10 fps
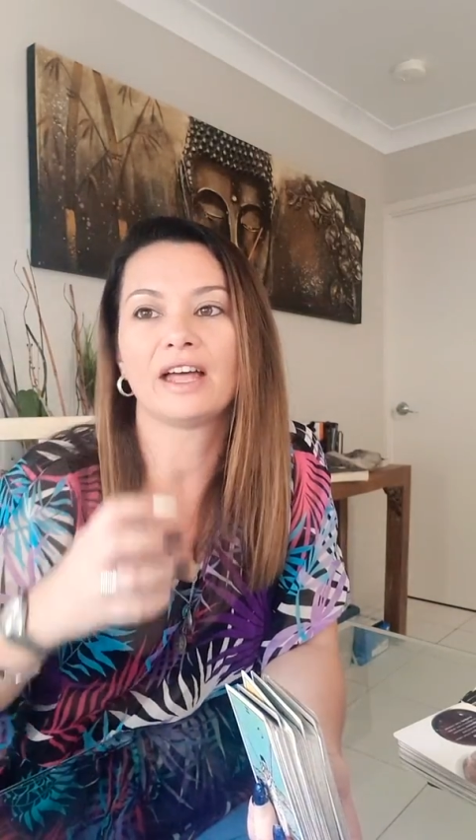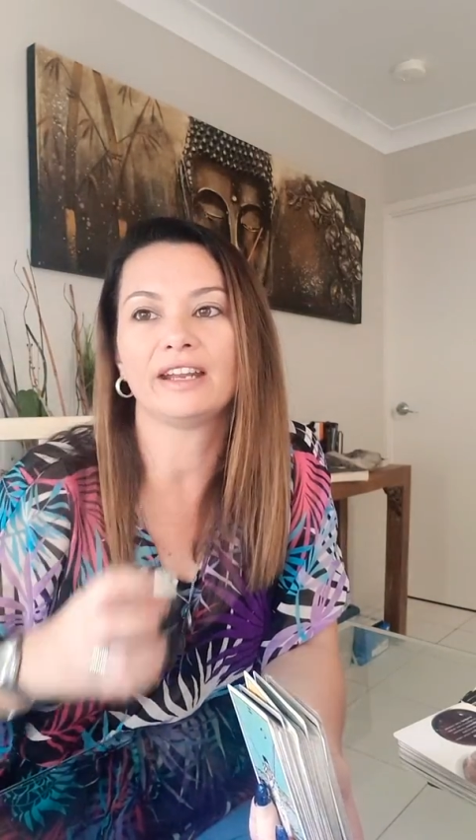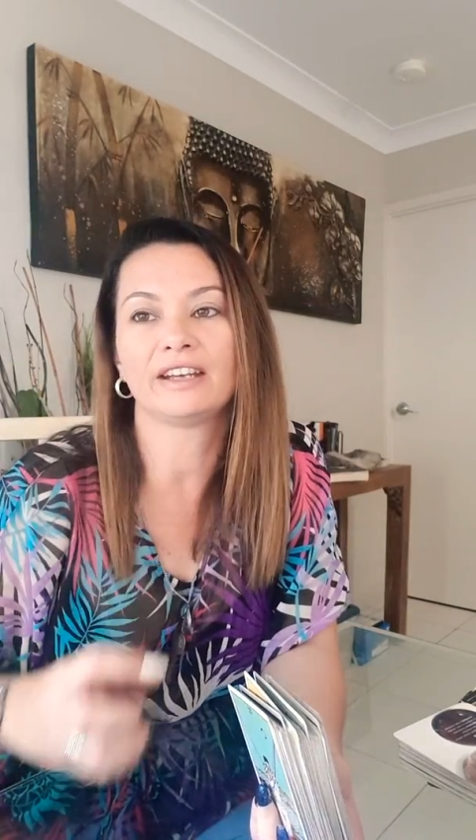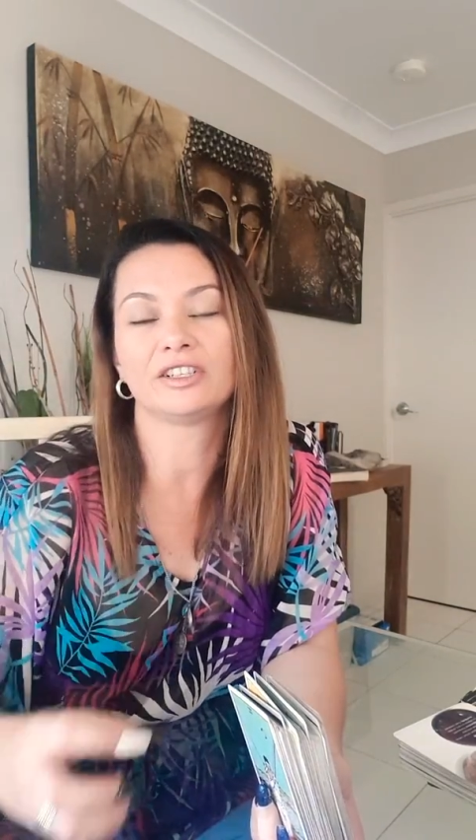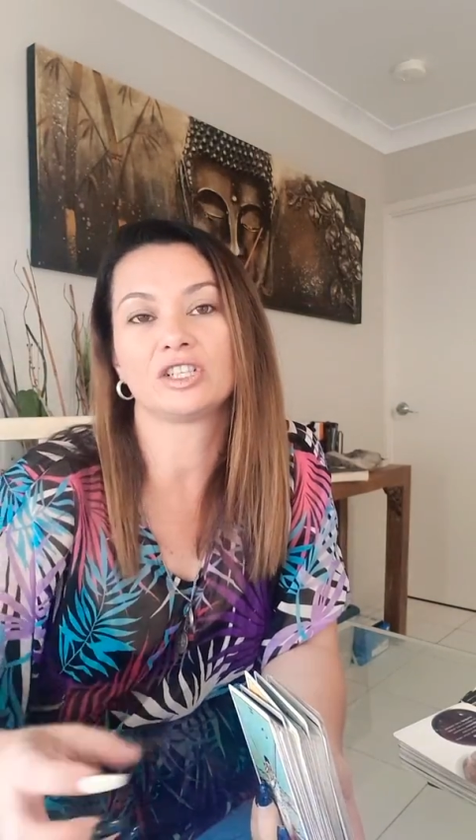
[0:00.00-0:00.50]

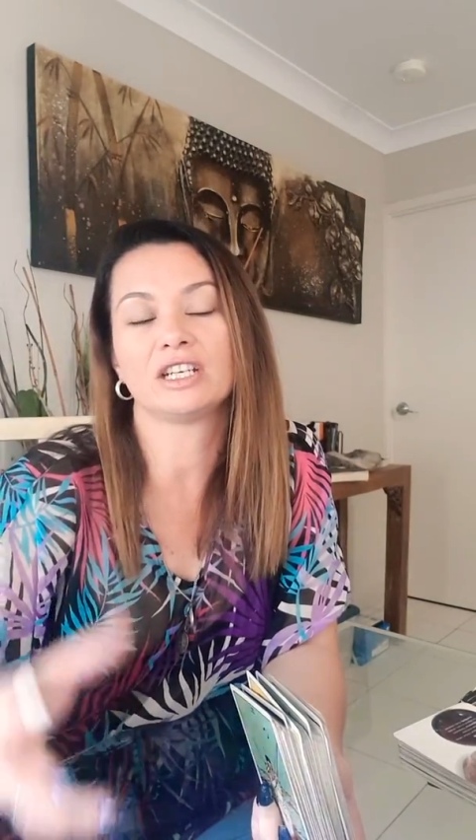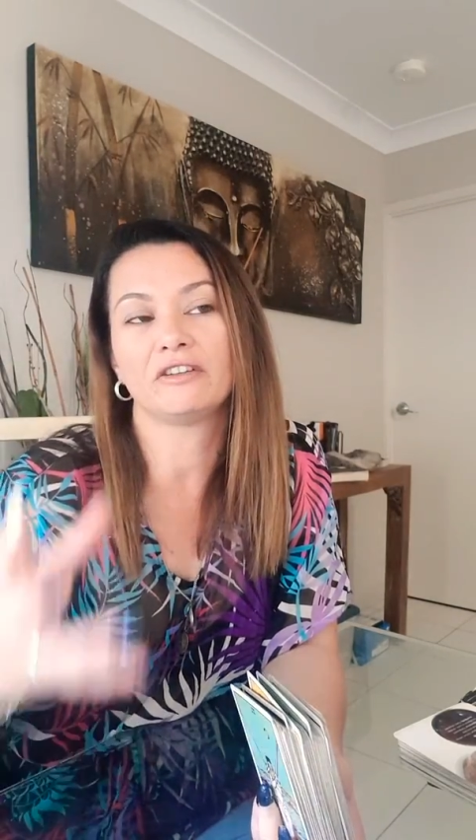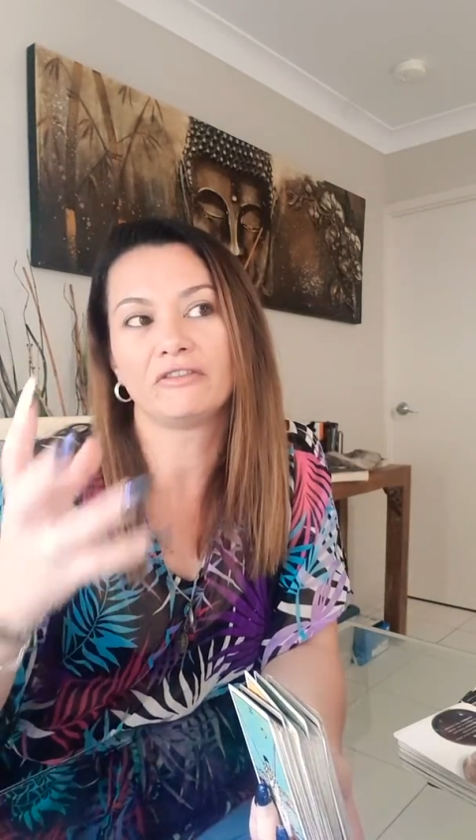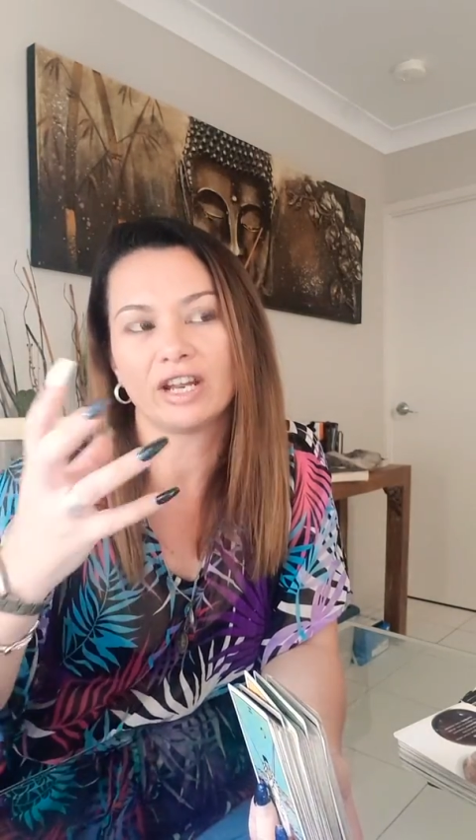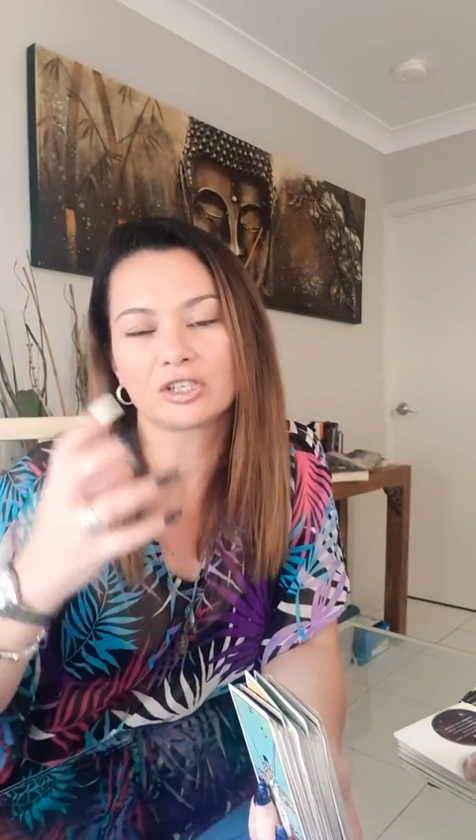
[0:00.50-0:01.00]
that energy
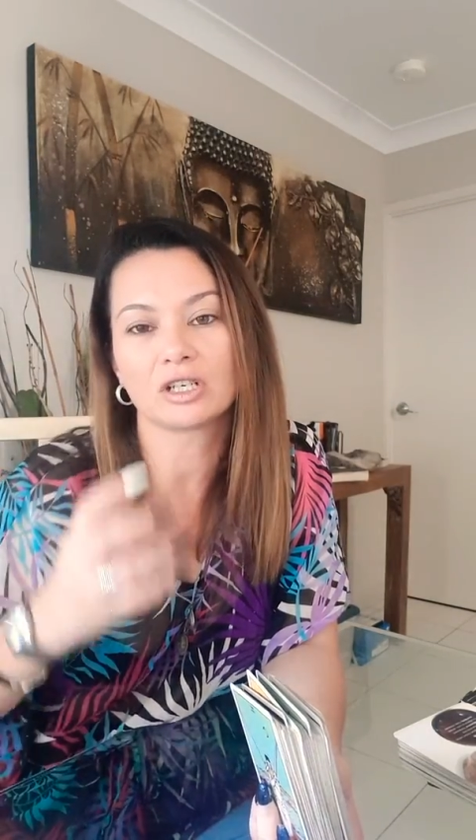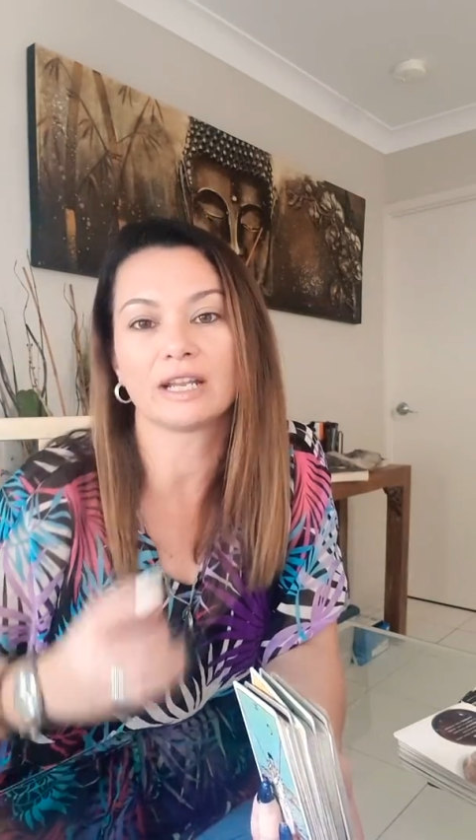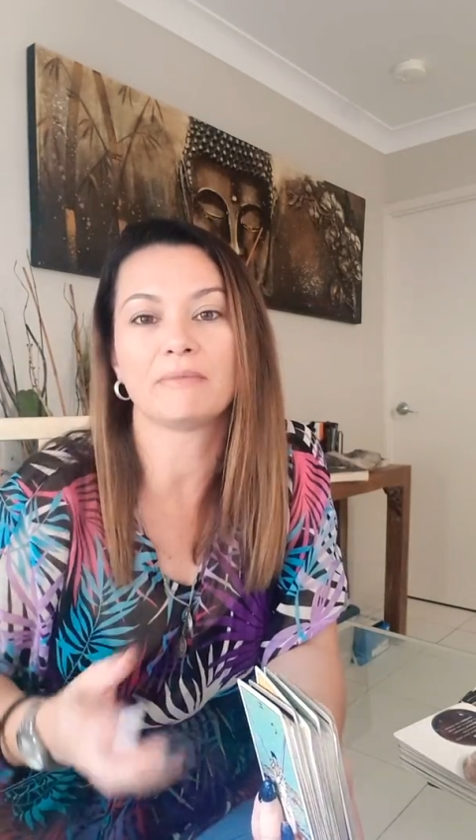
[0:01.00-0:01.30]
eventually